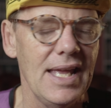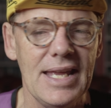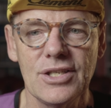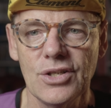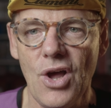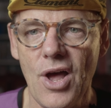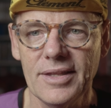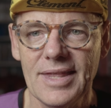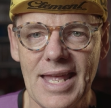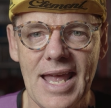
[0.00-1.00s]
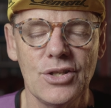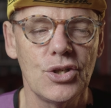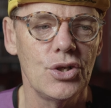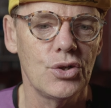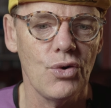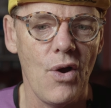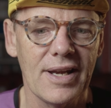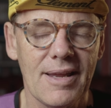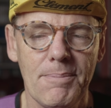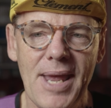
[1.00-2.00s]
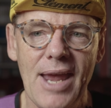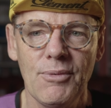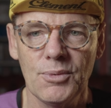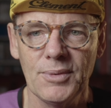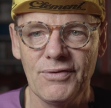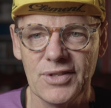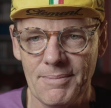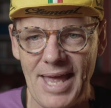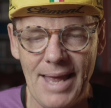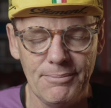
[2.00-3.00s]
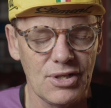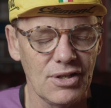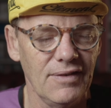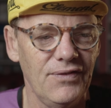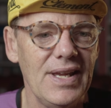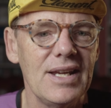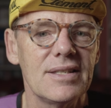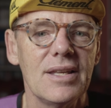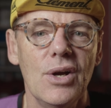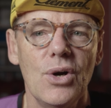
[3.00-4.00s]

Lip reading: He's not there to try and compare it with some absolute figures,